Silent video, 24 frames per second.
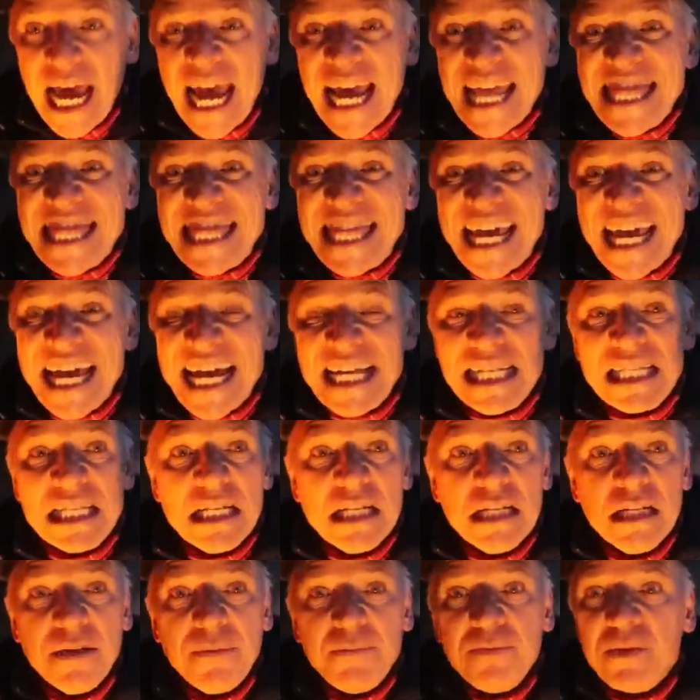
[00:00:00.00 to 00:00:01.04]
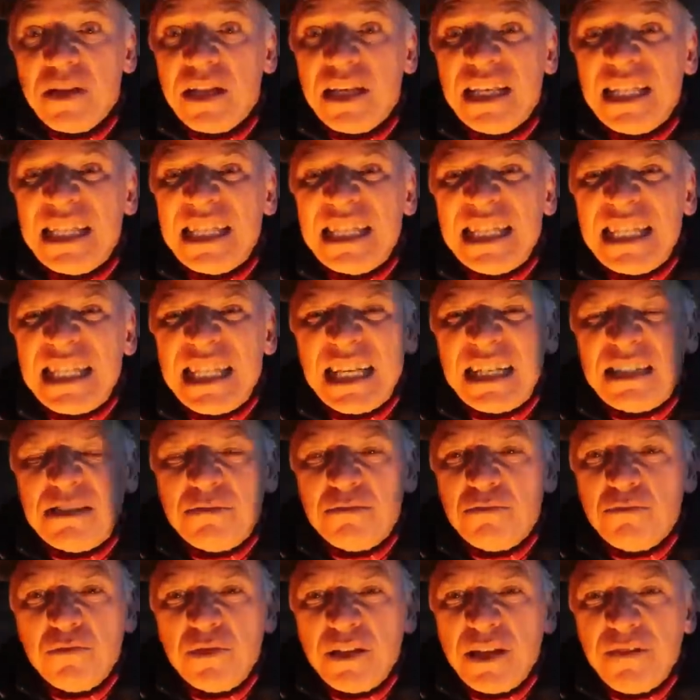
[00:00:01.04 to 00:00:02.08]
And then
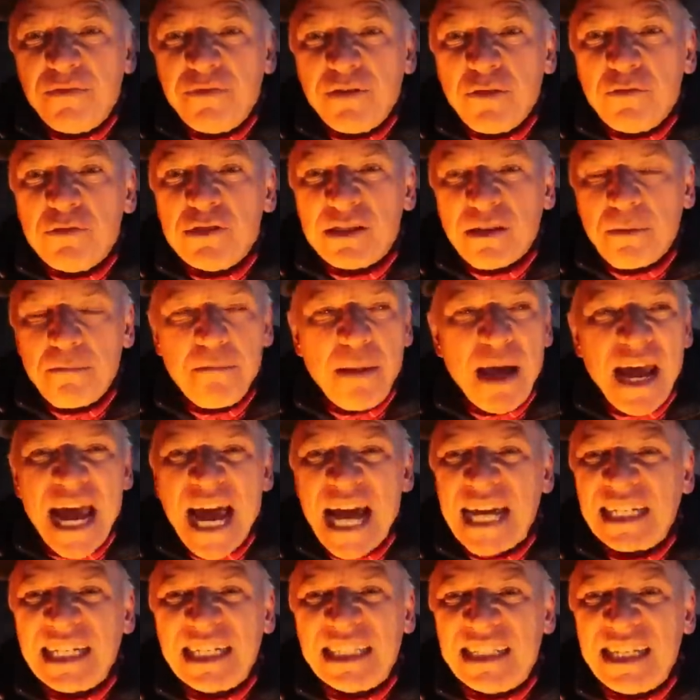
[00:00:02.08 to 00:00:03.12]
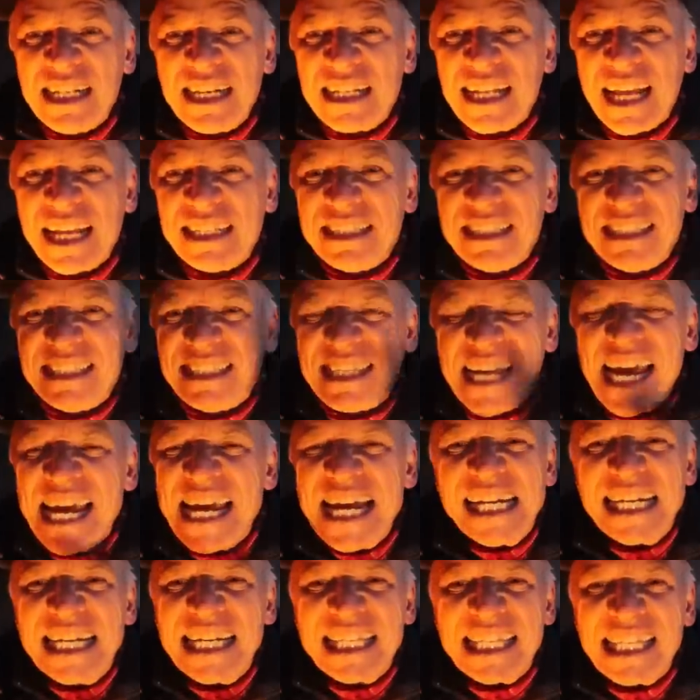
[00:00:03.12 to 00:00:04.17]
if it was a man, it didn't
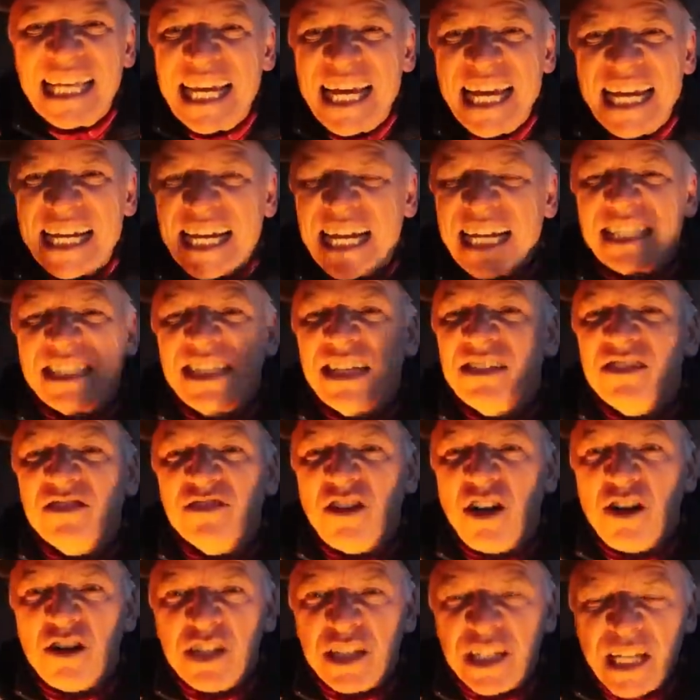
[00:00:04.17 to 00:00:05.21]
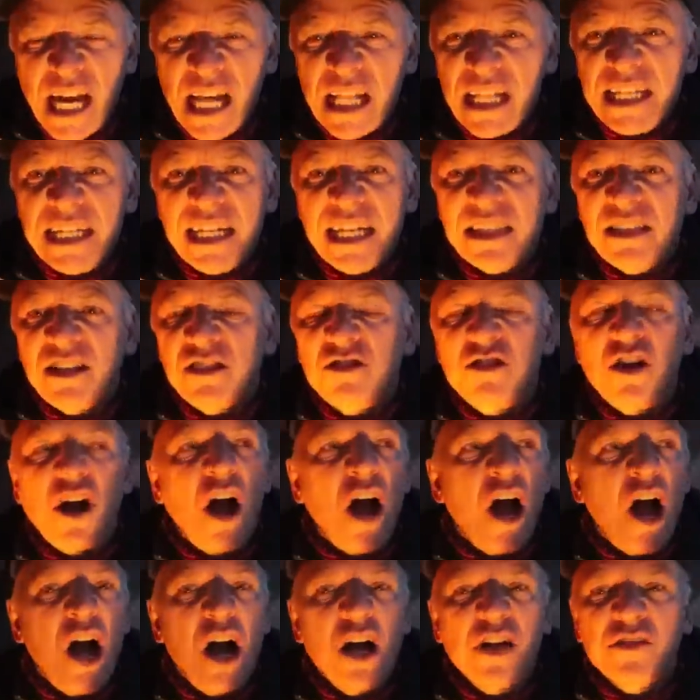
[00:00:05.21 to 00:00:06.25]
say anything. It didn't start yelling at the
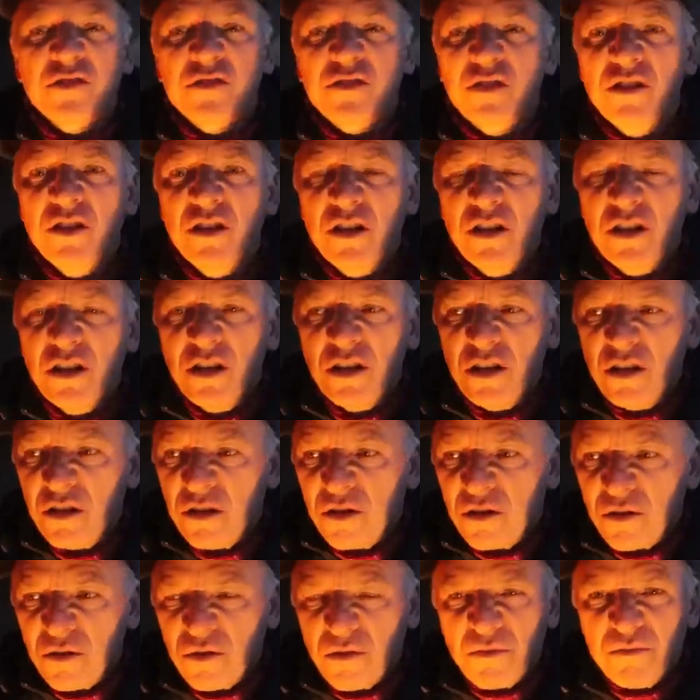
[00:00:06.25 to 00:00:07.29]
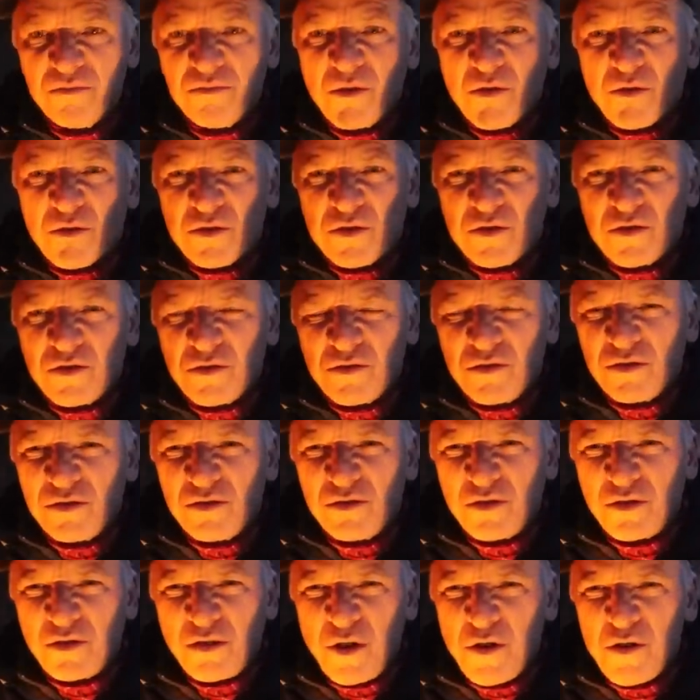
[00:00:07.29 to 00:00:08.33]
dogs or
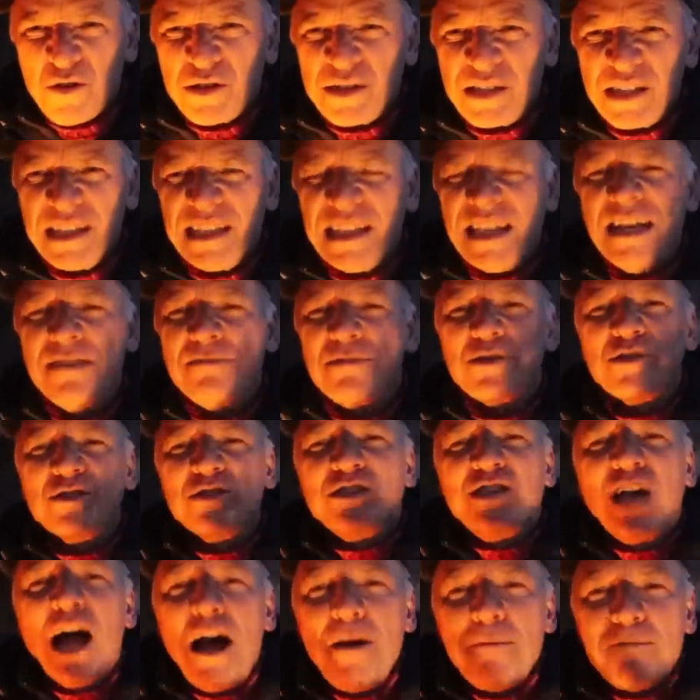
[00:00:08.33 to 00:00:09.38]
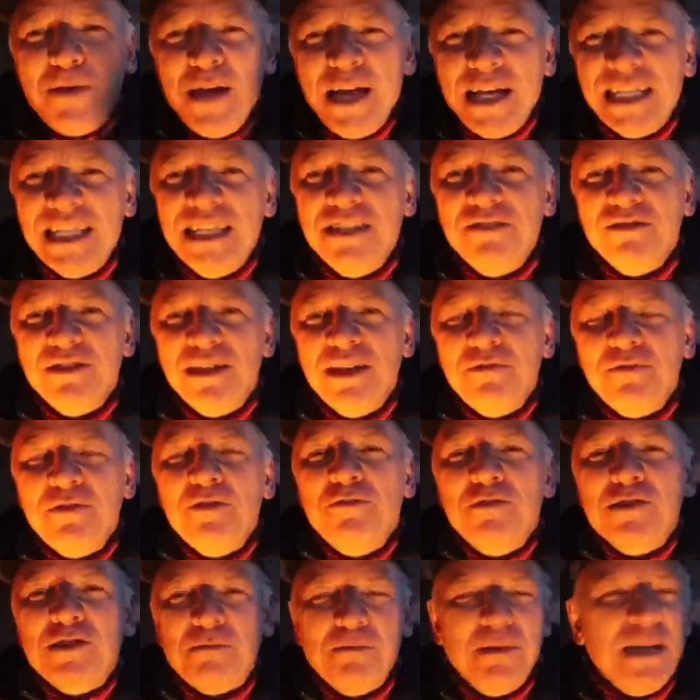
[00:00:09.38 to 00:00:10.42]
cursing them or something. If
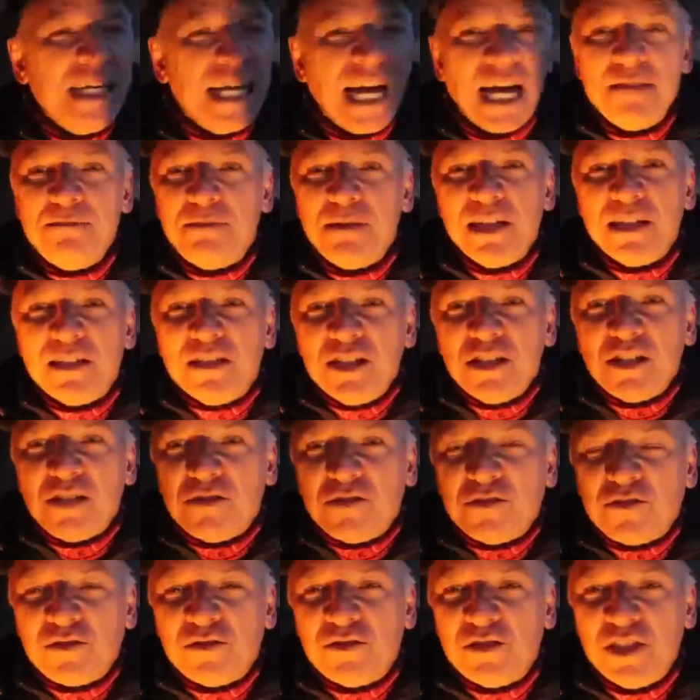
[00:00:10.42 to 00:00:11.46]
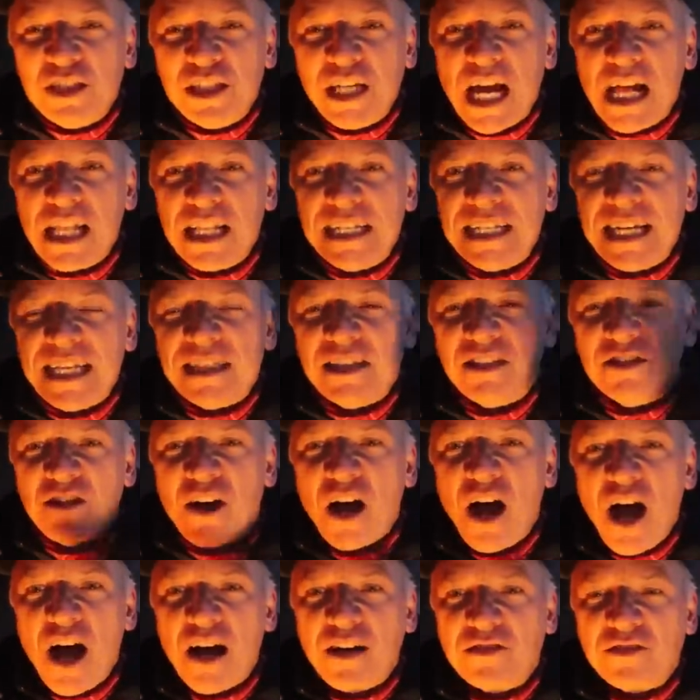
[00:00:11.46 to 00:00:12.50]
it was me, I'd be, yelling at the
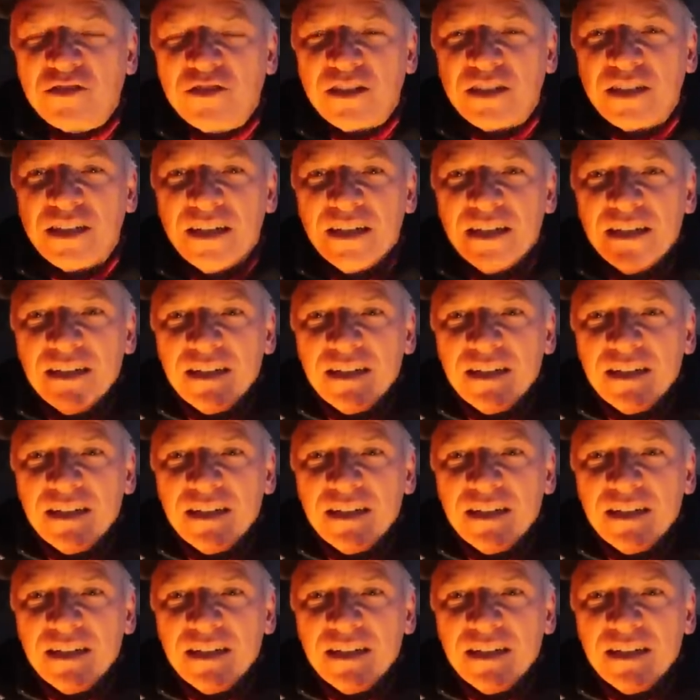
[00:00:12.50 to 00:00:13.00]
dogs to,